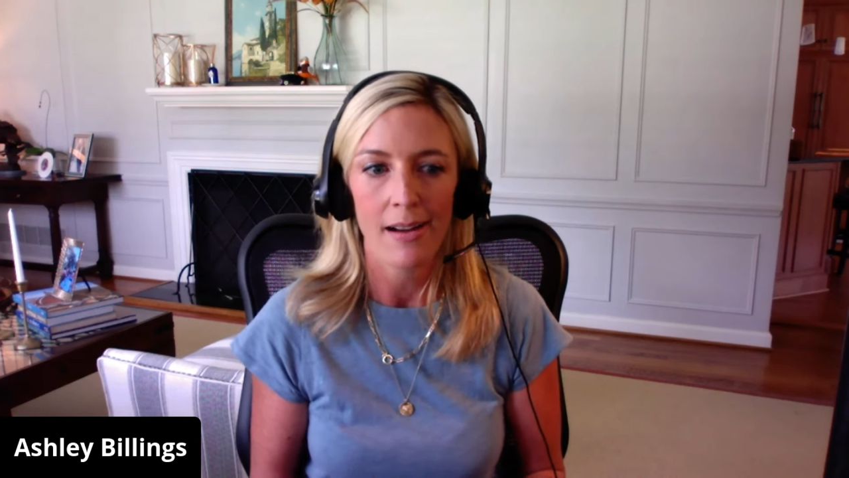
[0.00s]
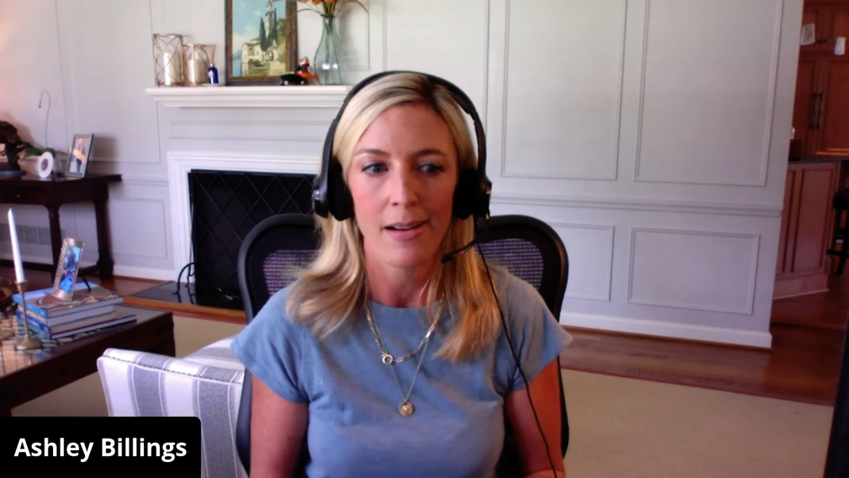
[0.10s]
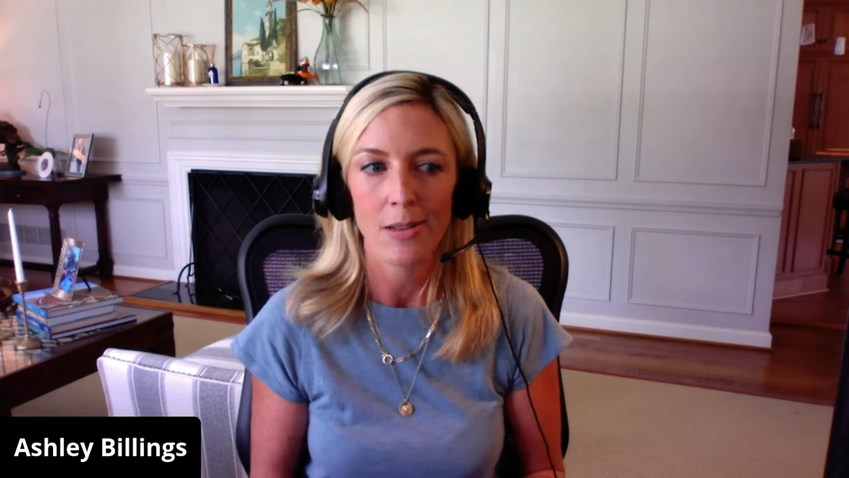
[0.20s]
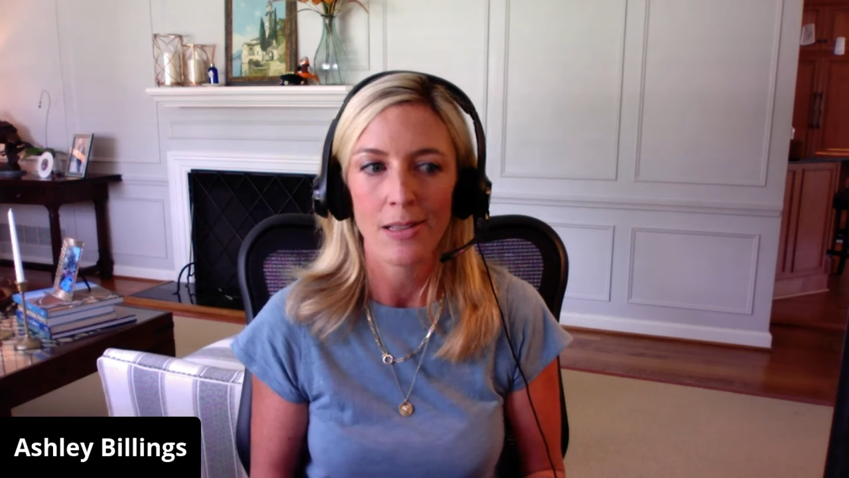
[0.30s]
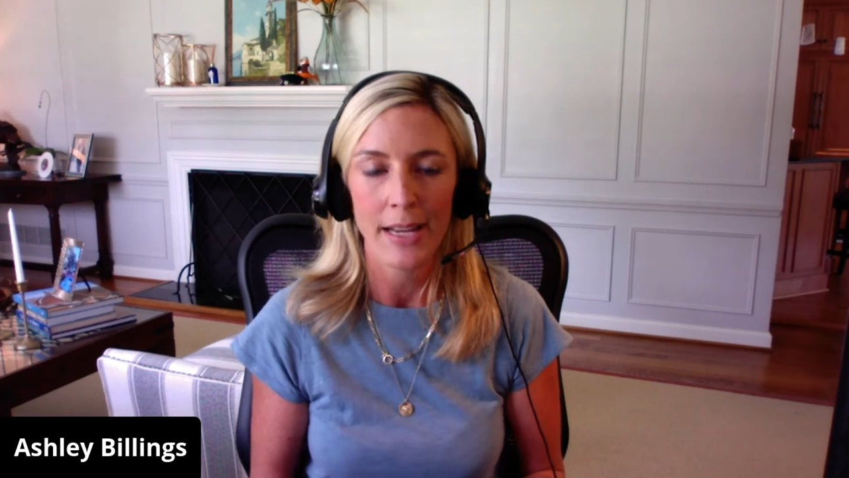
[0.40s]

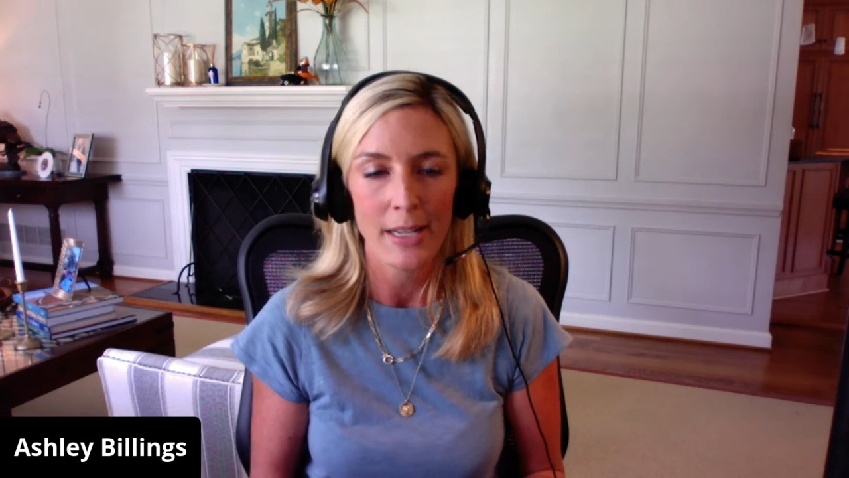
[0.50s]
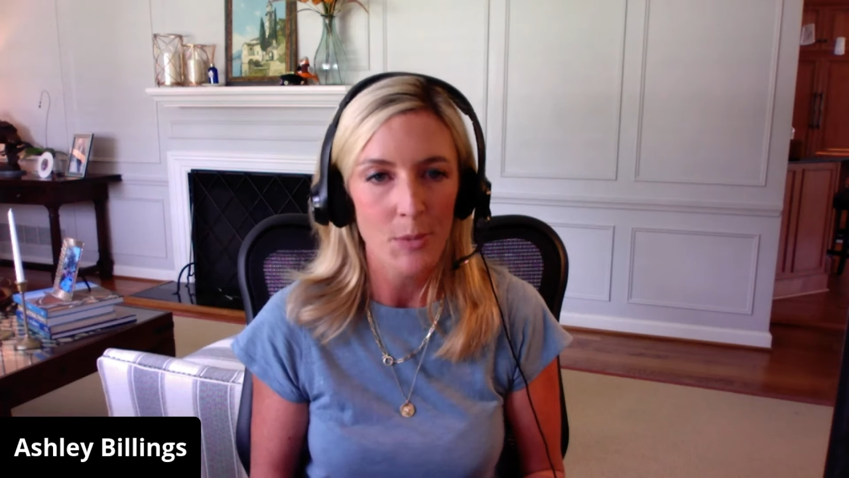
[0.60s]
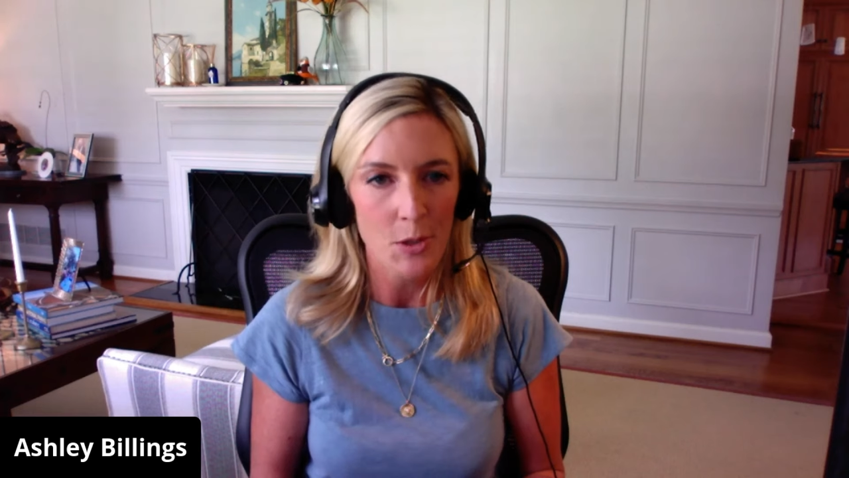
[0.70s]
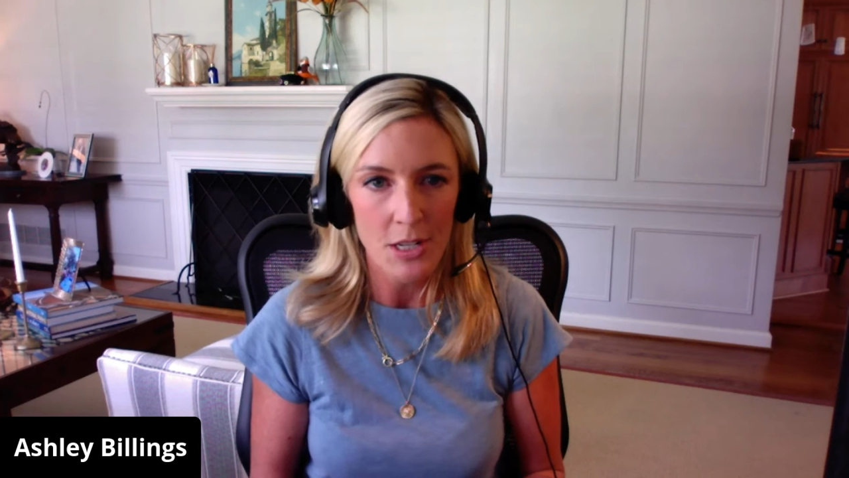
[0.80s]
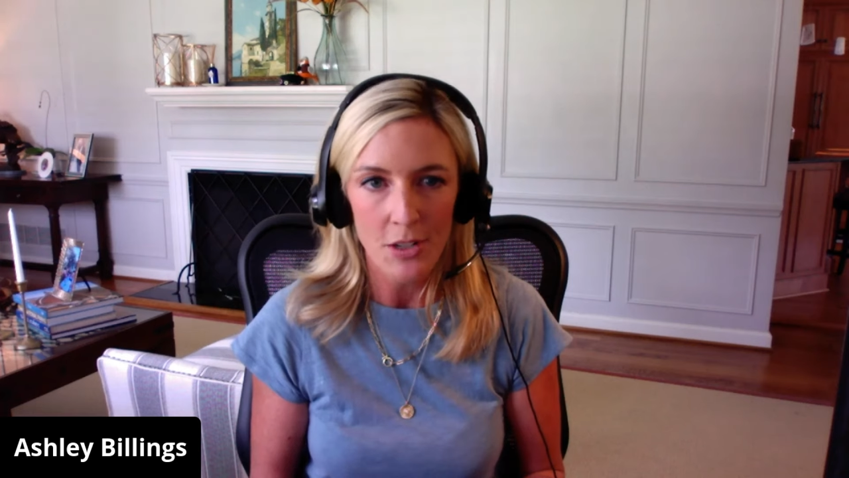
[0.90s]
line up
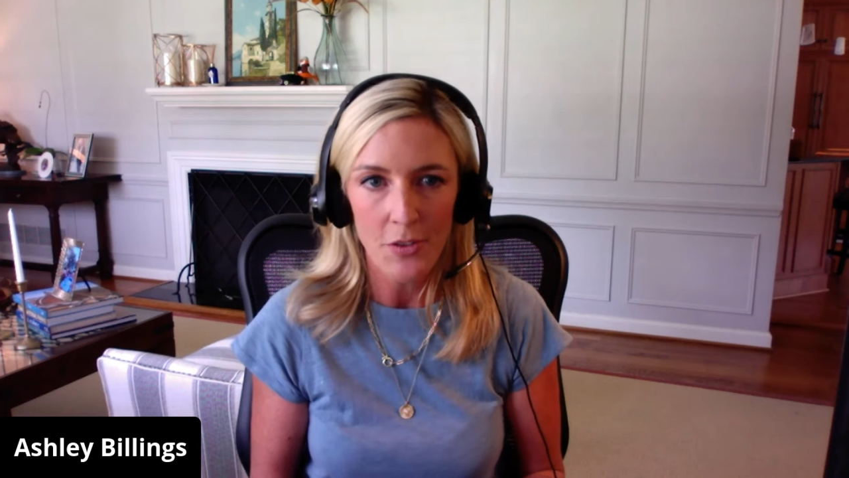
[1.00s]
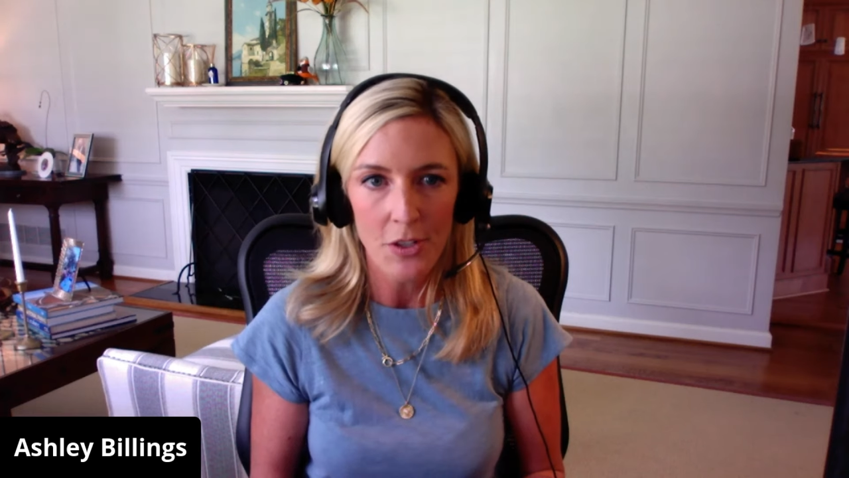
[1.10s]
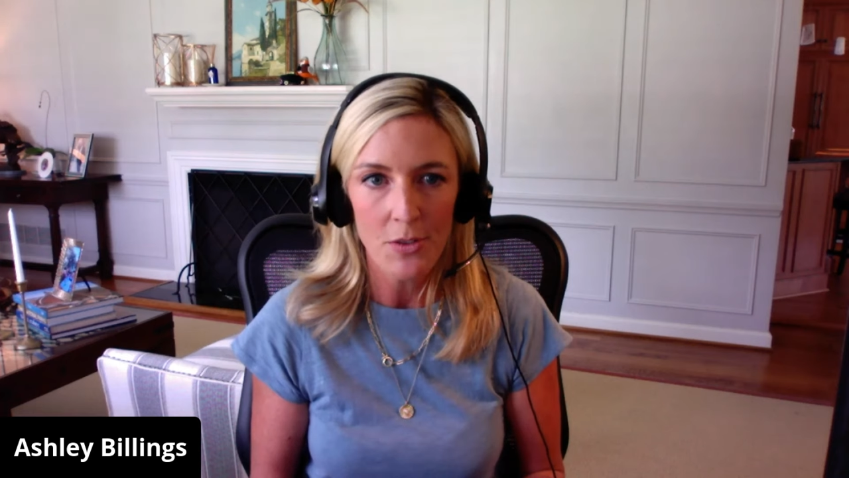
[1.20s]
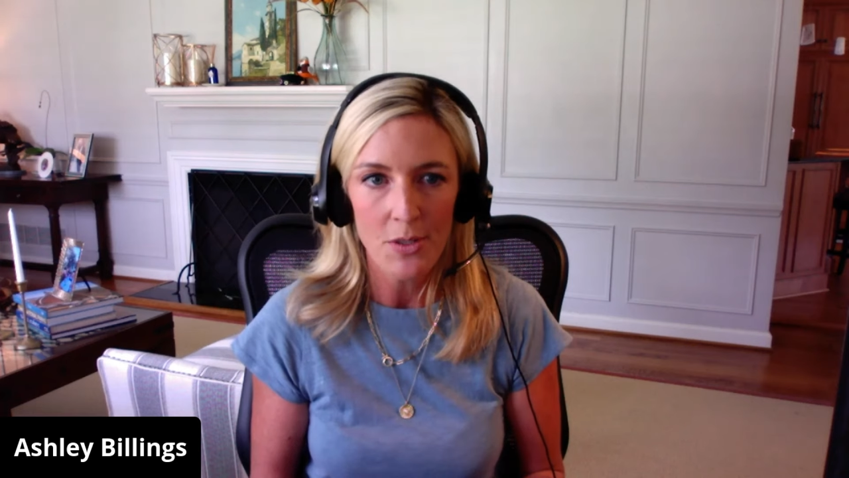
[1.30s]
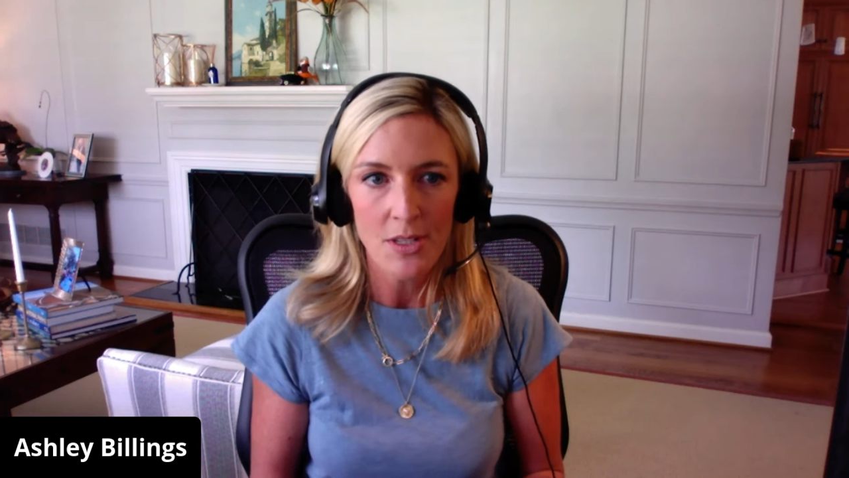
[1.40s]
those
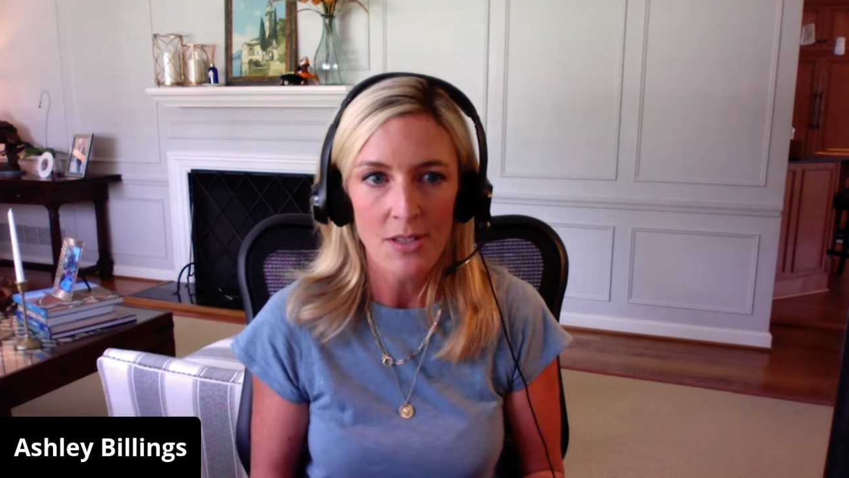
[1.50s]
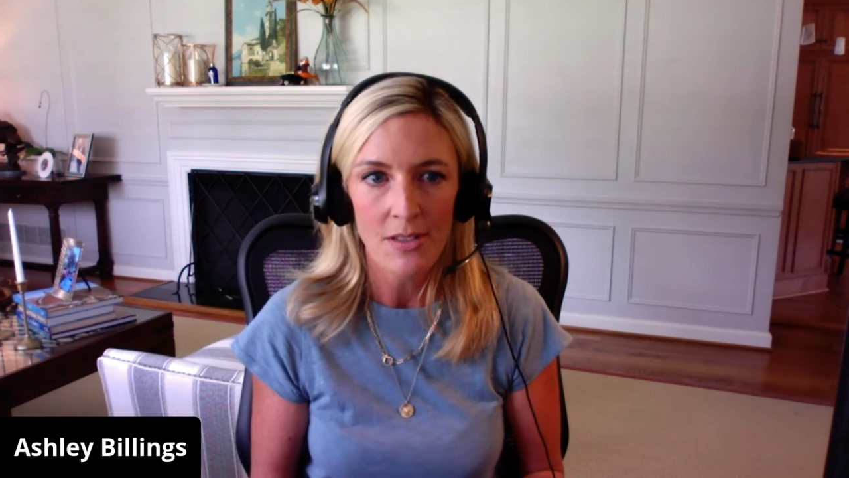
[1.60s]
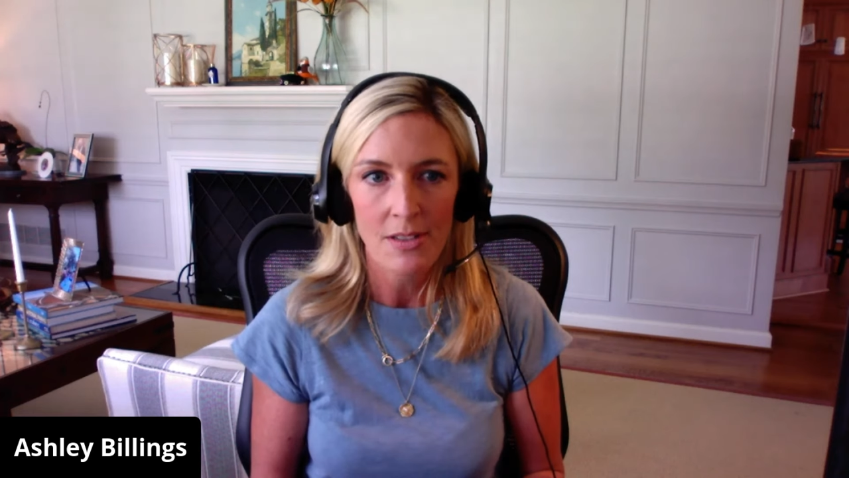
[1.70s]
interviews,